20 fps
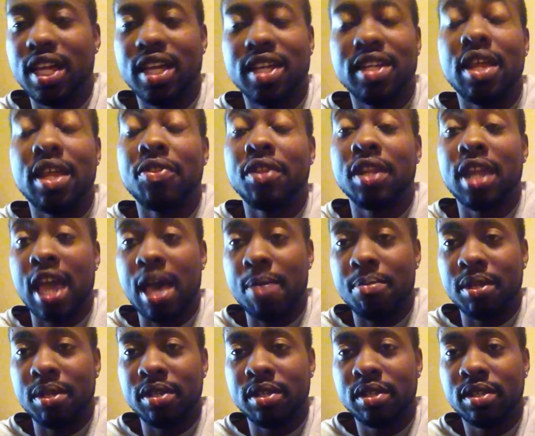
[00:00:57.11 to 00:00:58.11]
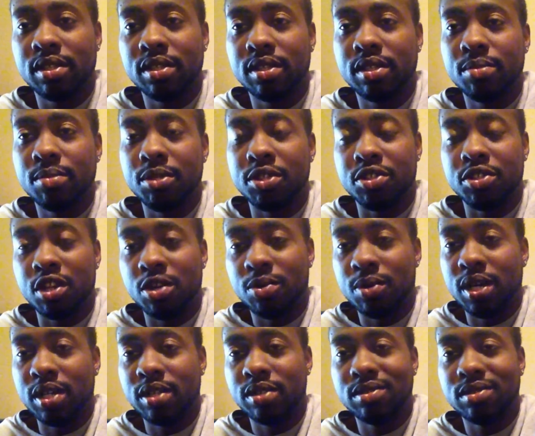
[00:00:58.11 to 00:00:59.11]
Nothing happened. But you know
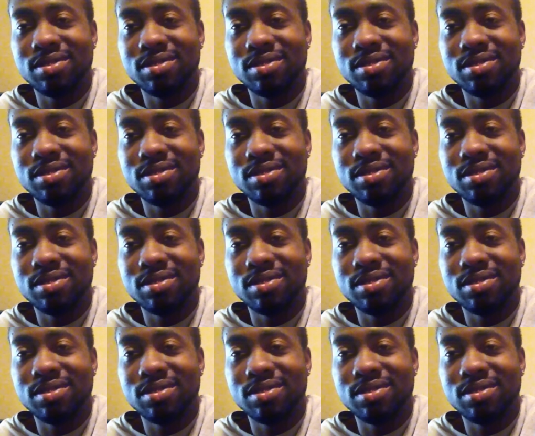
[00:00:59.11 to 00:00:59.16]
what?